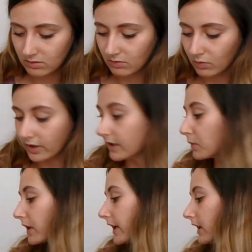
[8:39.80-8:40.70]

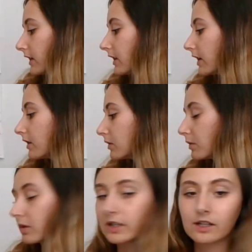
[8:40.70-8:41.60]
We're getting there.
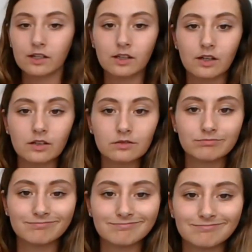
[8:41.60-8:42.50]
We're getting
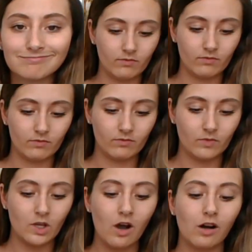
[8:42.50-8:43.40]
there.